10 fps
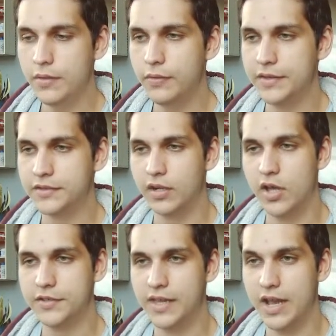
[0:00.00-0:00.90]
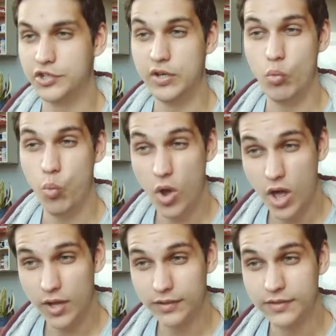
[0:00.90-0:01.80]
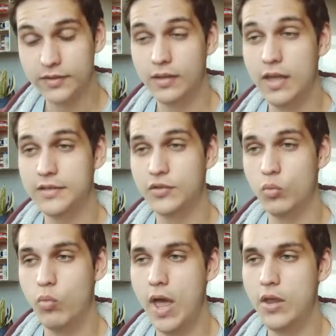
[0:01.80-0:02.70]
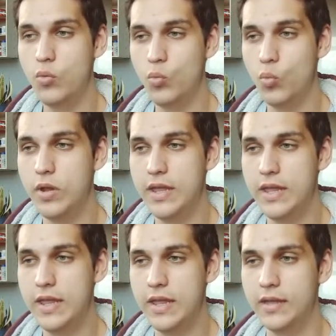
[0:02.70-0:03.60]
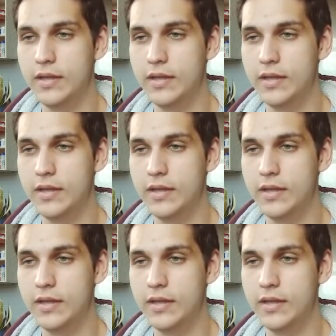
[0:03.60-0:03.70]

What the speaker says: this class actually works is that when we